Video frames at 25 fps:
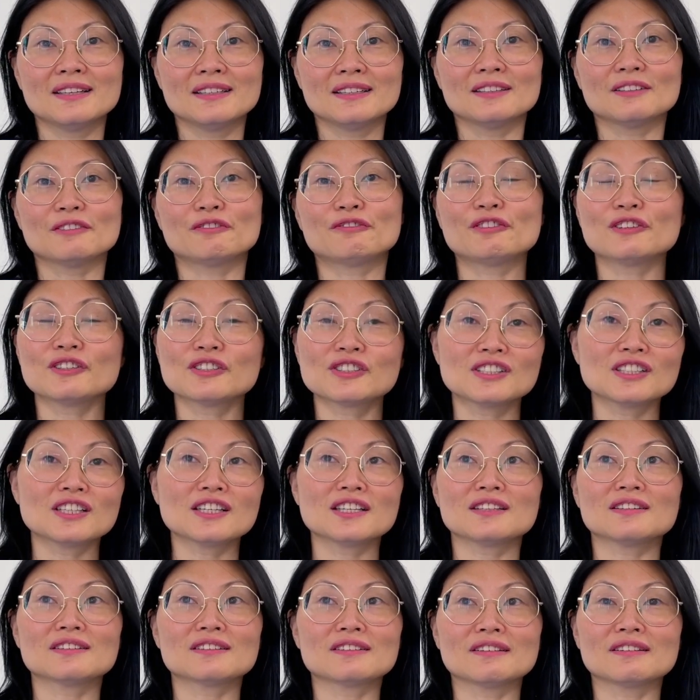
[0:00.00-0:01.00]
The first
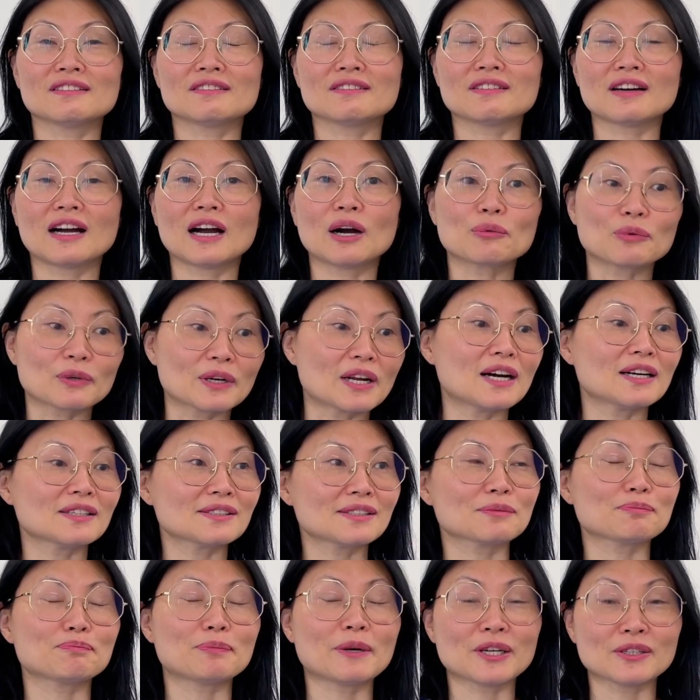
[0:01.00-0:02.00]
thing I would ask
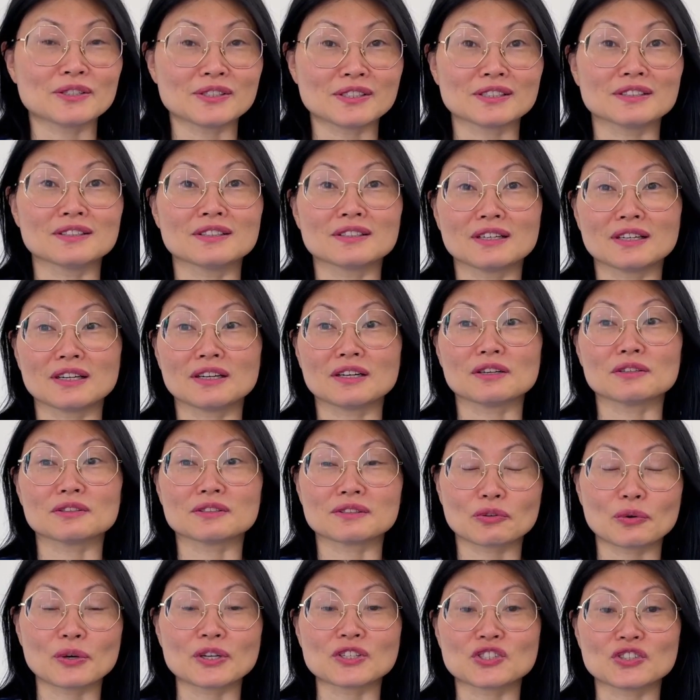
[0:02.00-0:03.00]
a person
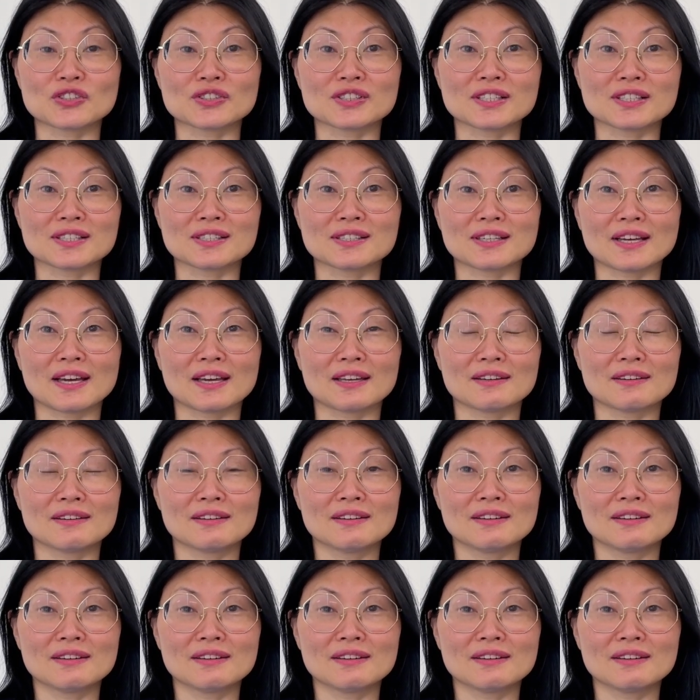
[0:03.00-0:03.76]
questions is that,